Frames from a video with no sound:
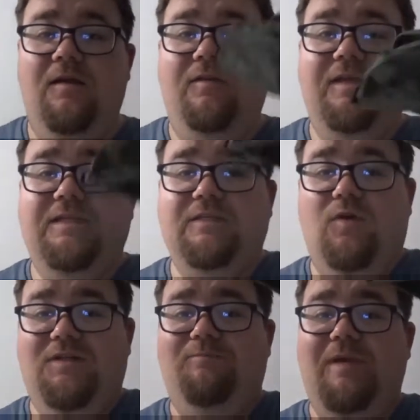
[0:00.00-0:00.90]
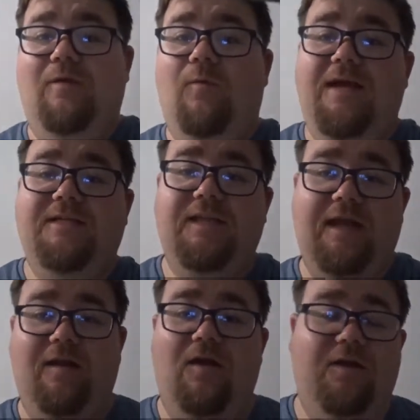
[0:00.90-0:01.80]
This is quite a big weigh
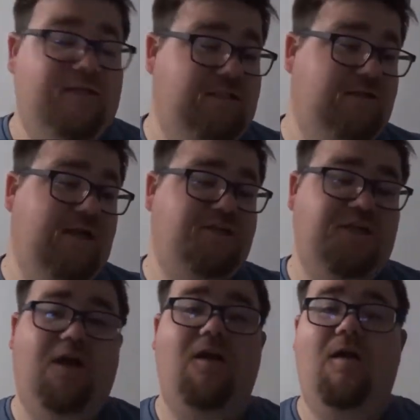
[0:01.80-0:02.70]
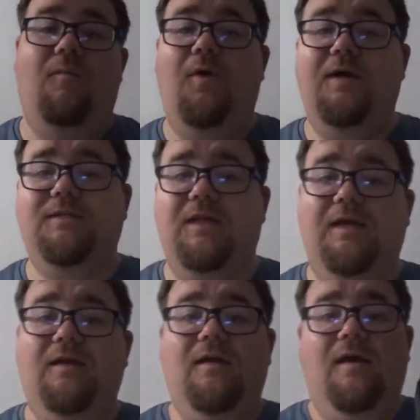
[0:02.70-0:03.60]
sling. This is actually a carp weigh
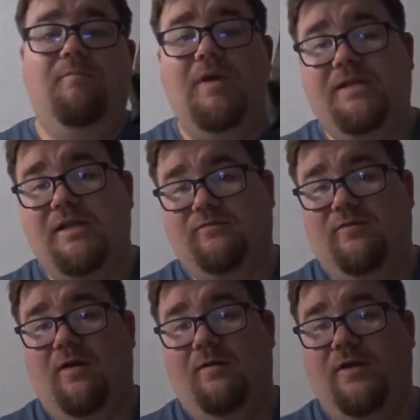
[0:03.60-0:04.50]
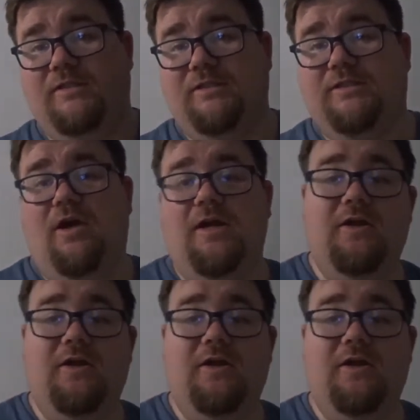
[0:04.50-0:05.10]
sling, but it does roll up nice and tight.